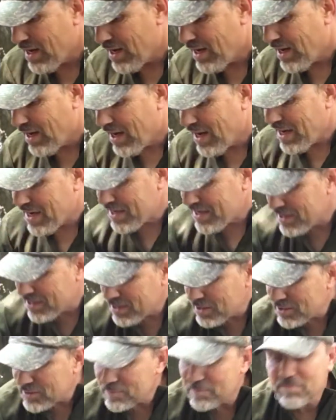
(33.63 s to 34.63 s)
I
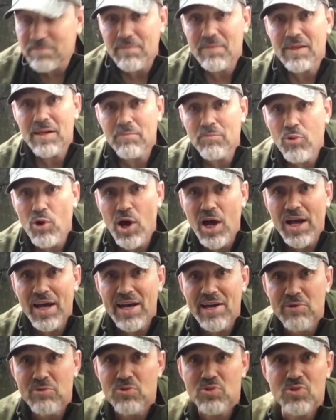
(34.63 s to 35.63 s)
brought
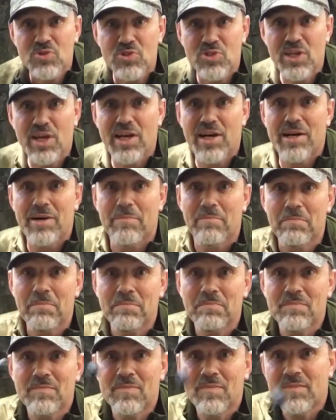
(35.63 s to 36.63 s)
out some
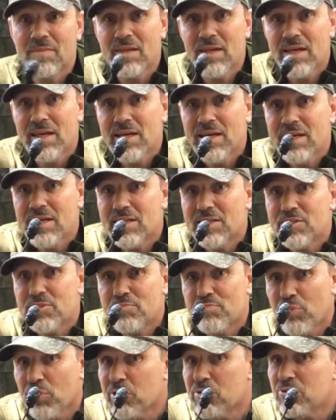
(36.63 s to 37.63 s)

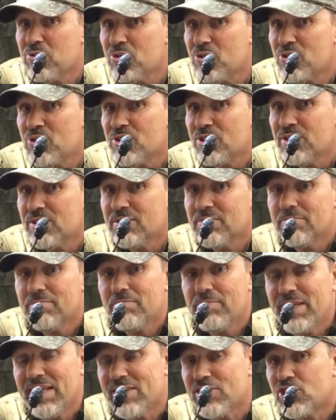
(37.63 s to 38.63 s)
spruce
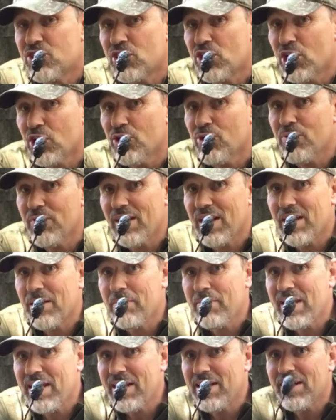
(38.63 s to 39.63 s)
pitch glue that I
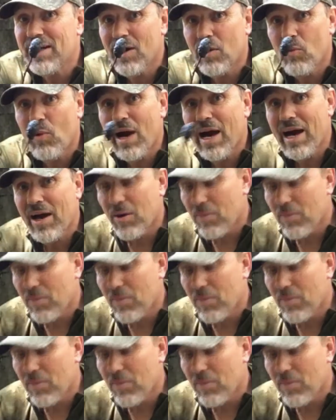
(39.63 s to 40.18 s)
made a while